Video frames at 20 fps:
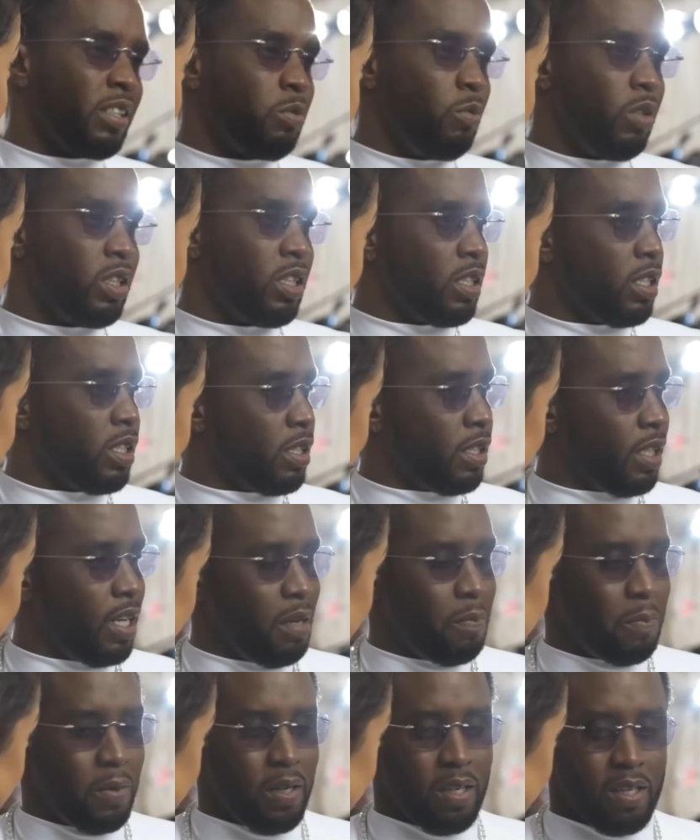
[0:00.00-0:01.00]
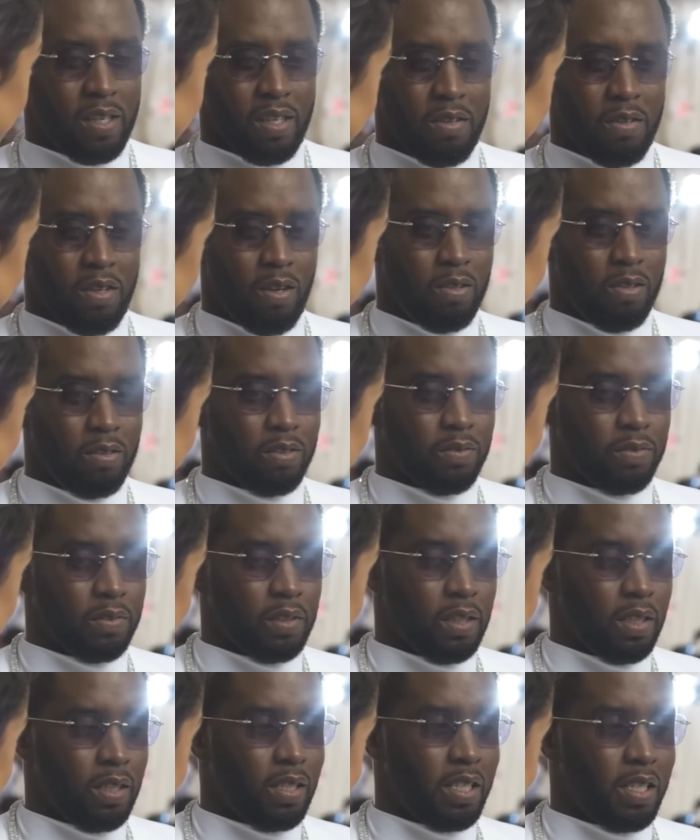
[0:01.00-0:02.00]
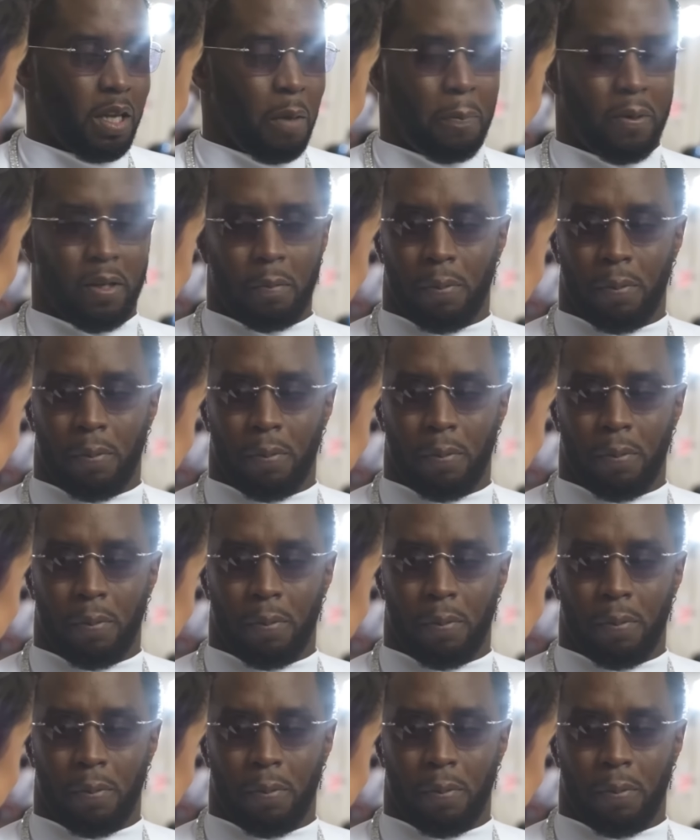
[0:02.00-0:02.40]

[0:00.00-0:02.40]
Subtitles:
scrutiny can create a pre-trial perception